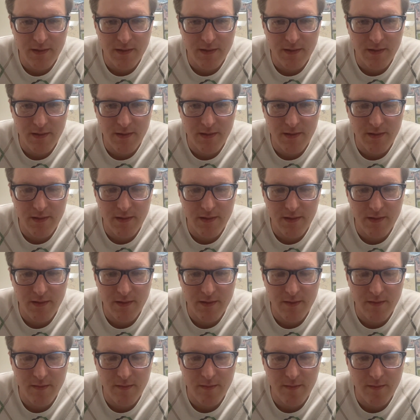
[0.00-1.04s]

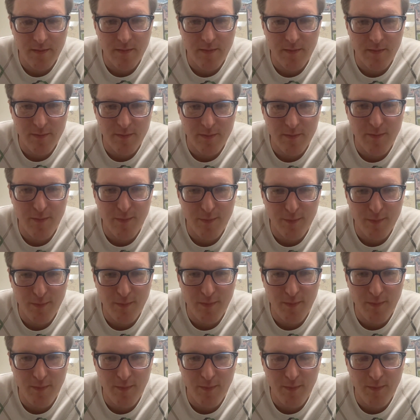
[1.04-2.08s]

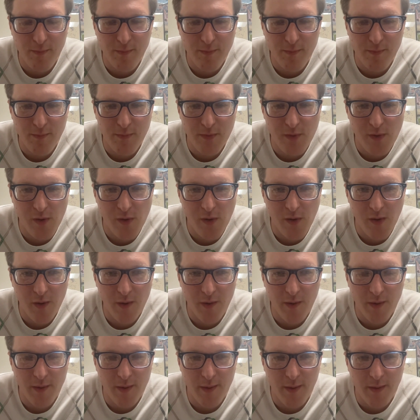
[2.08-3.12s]

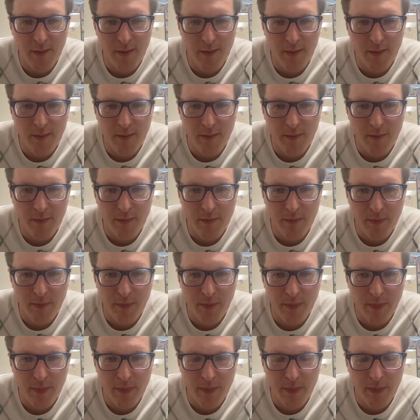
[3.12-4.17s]

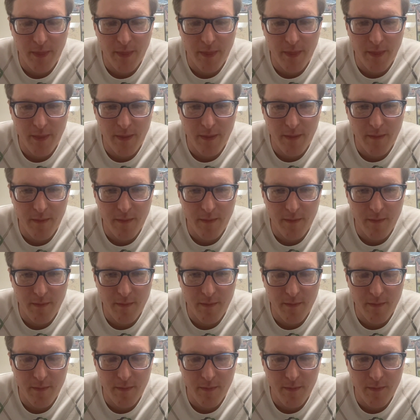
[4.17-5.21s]

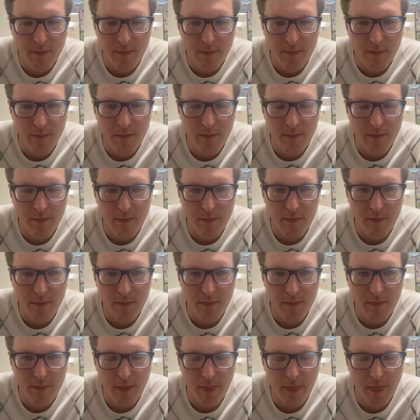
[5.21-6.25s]

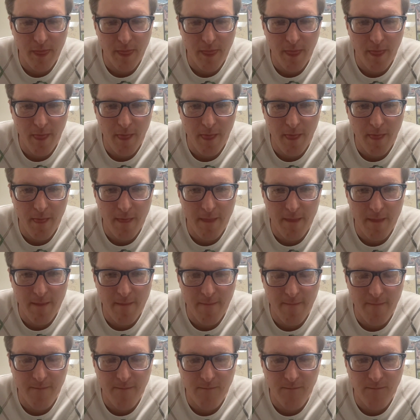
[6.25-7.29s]

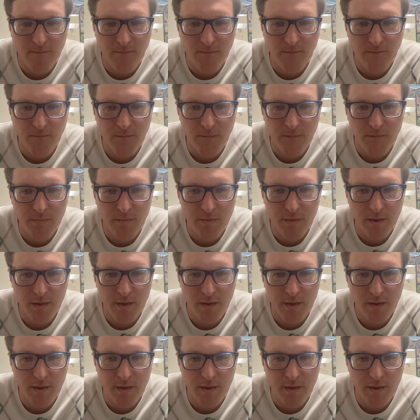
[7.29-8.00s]
The person shown says nothing.